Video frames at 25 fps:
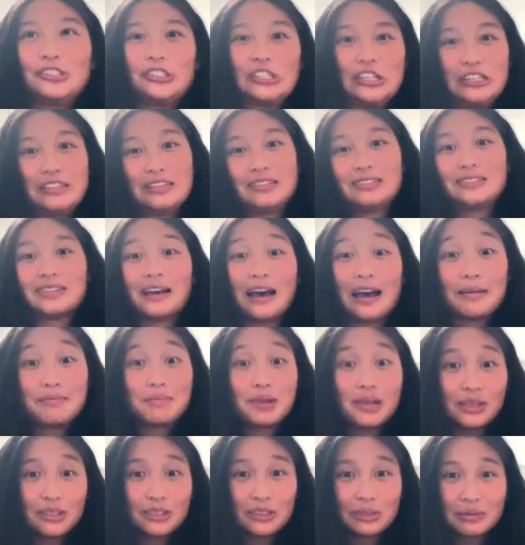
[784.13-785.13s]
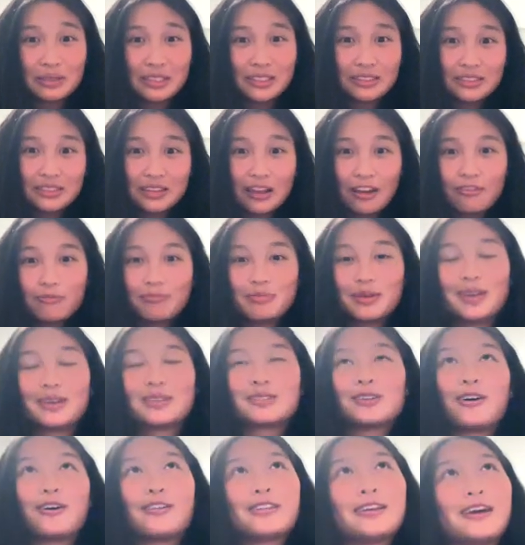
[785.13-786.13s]
just in time management stuff, because
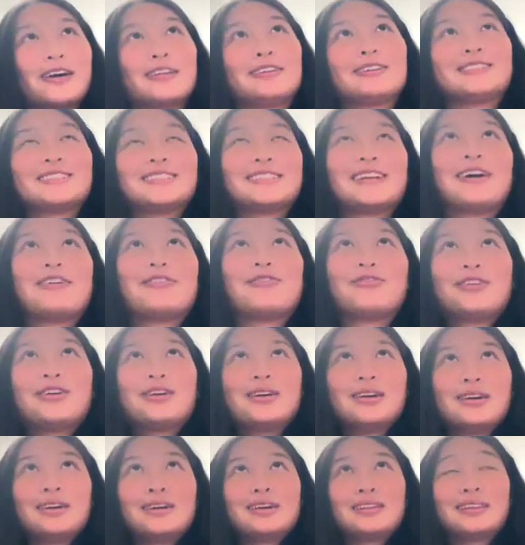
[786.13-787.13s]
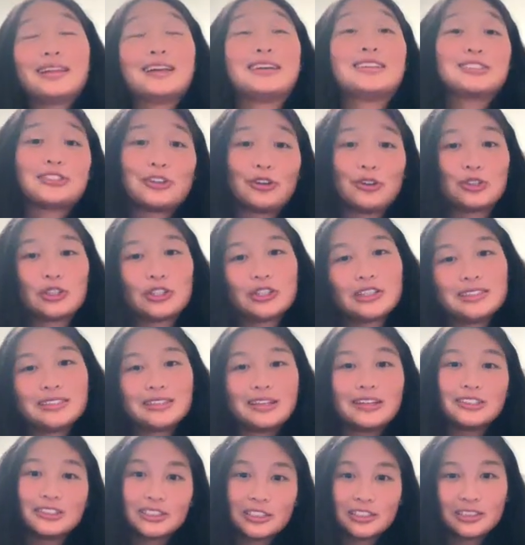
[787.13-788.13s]
all the other stuff like
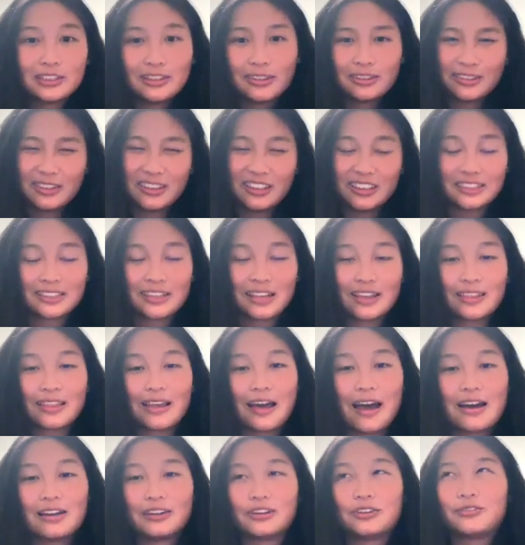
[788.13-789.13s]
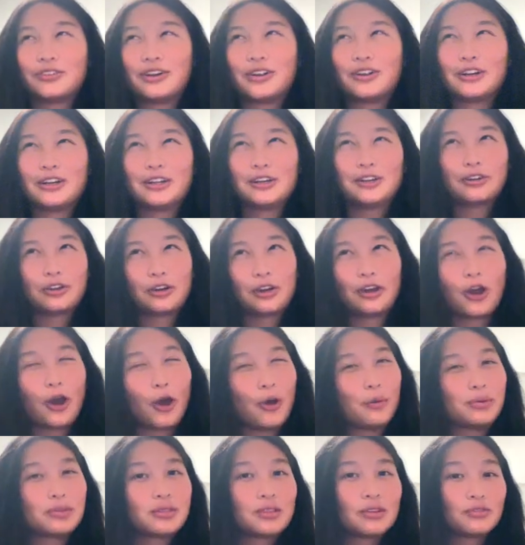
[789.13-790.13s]
socialization and things like that are very go
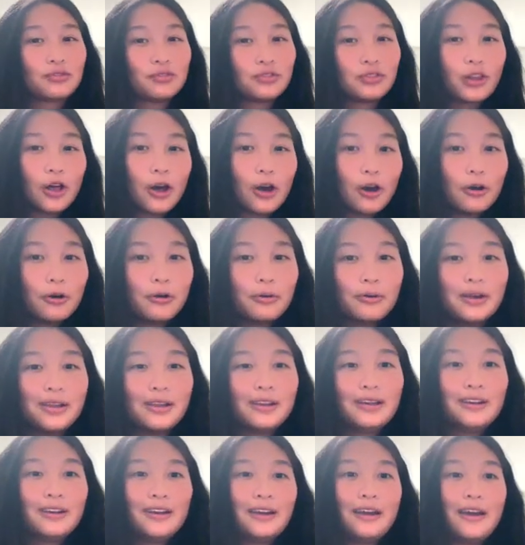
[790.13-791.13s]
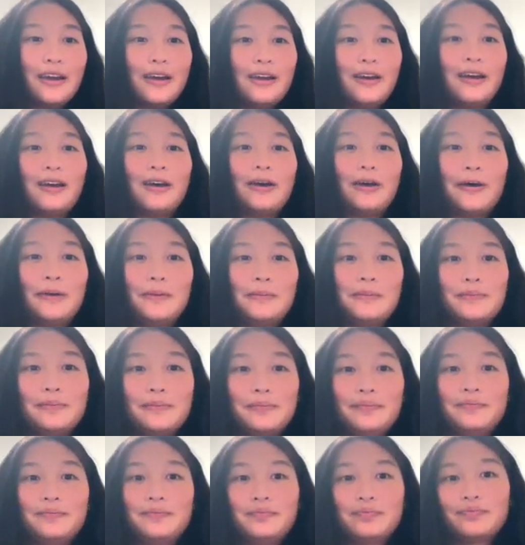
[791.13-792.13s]
with the flow,
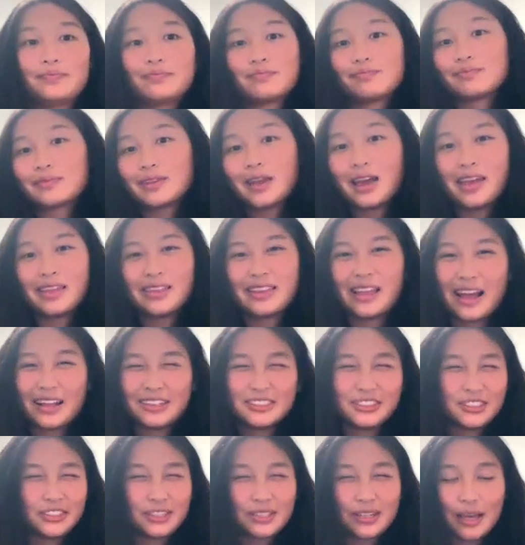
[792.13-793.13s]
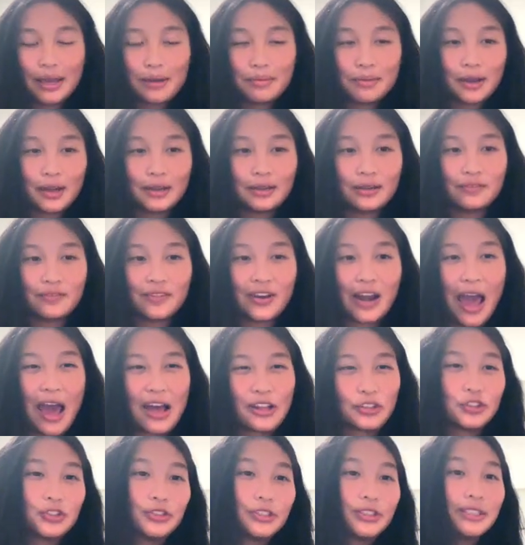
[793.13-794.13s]
and that just came kind of
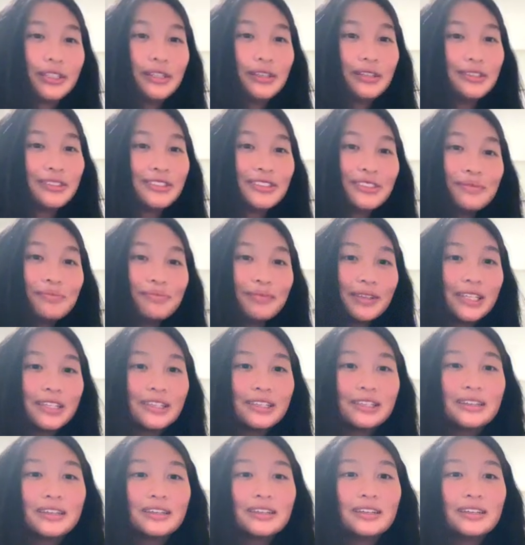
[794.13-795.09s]
naturally to me.